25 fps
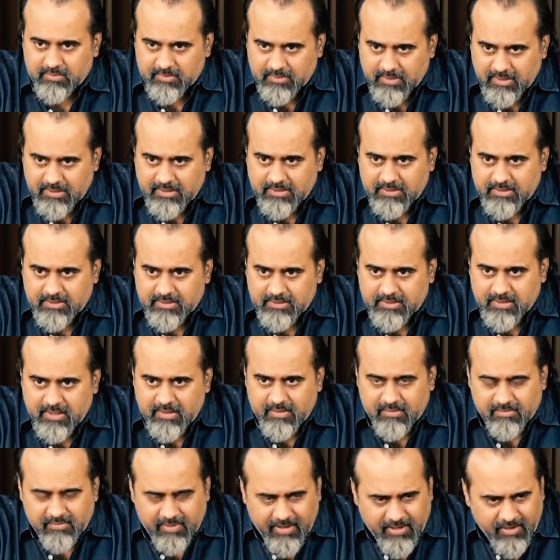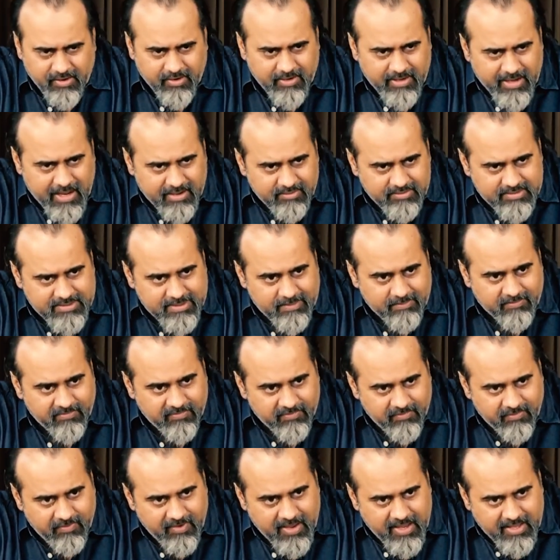Why not have some
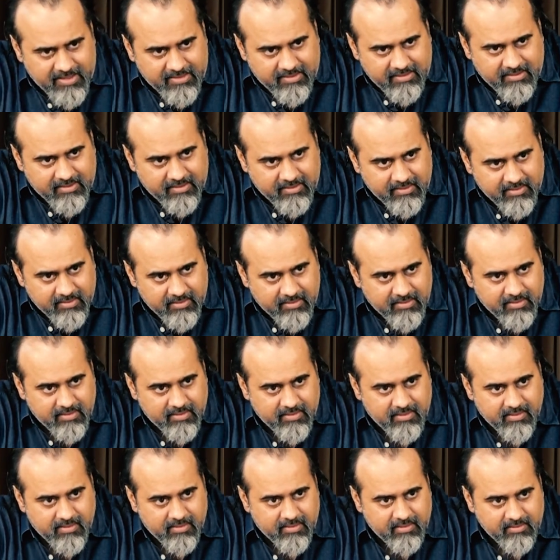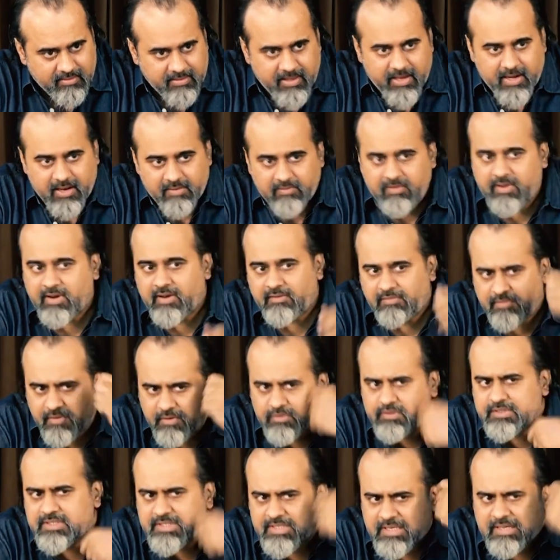faith that even if
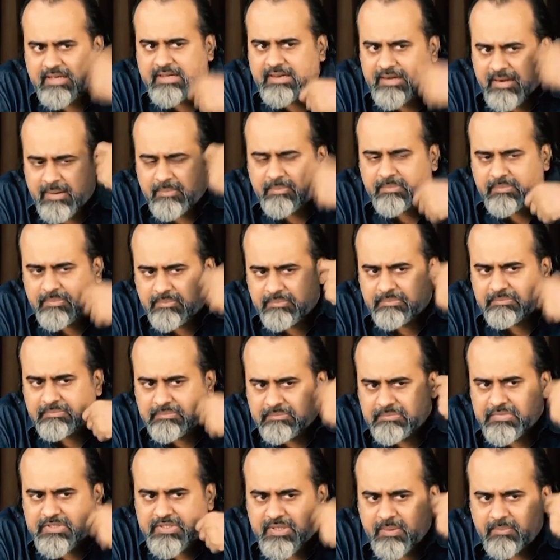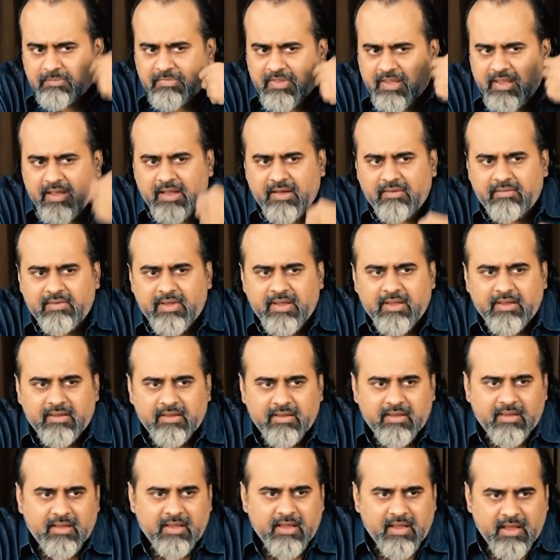you scrub something away,
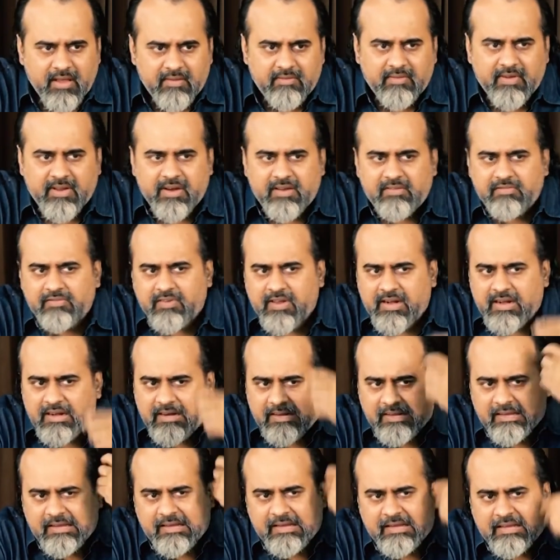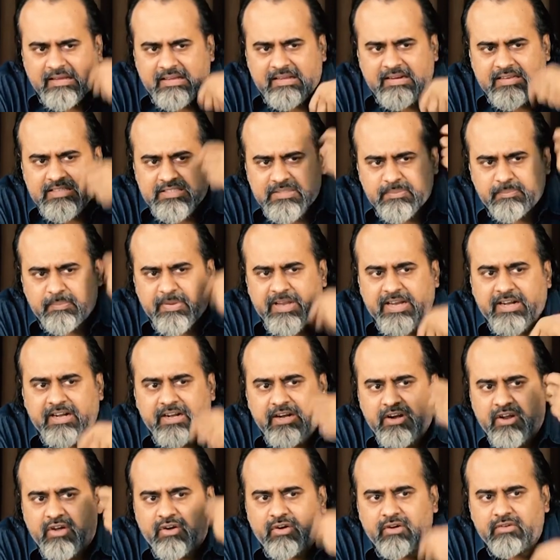even if a layer is
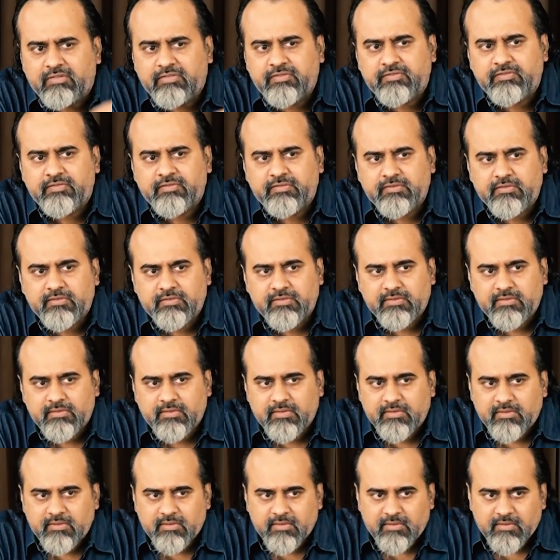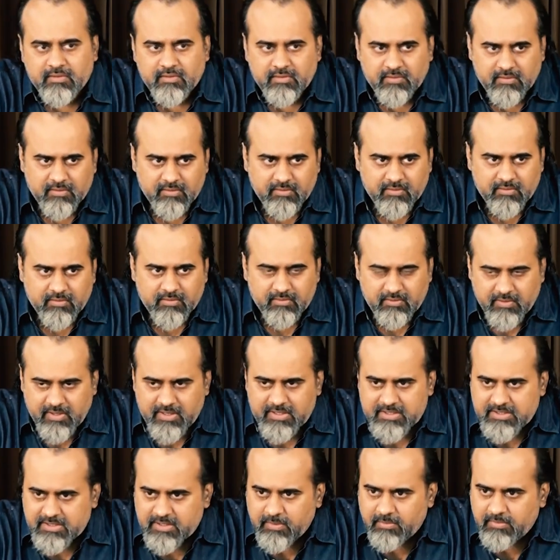peeled off, there
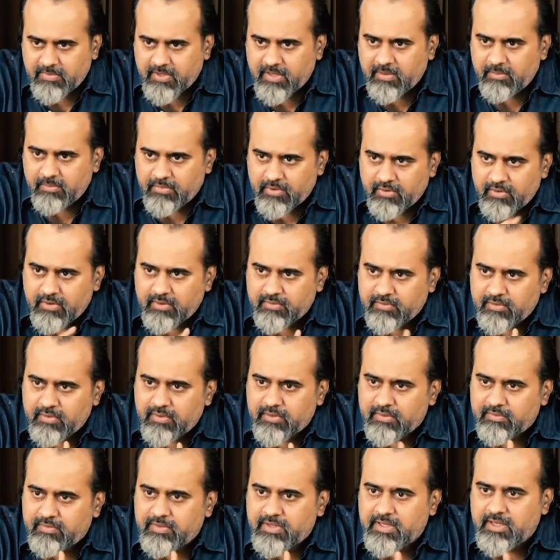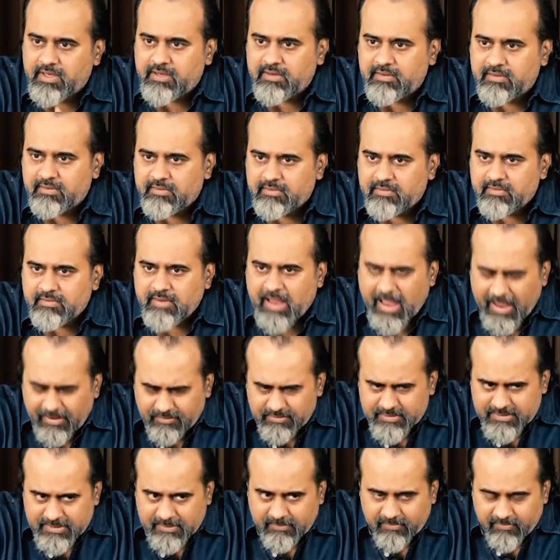is something beautiful within.
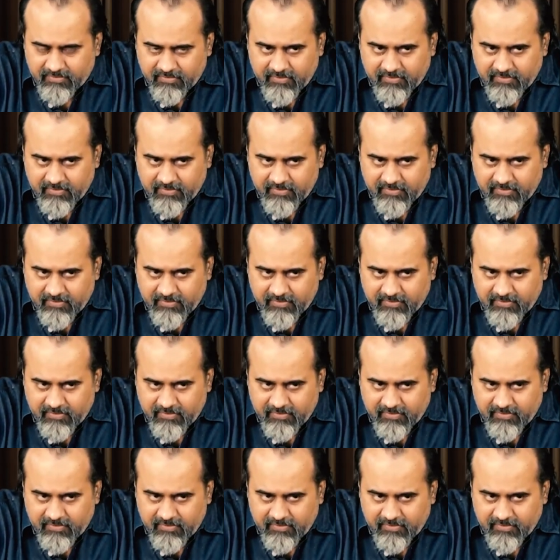Have some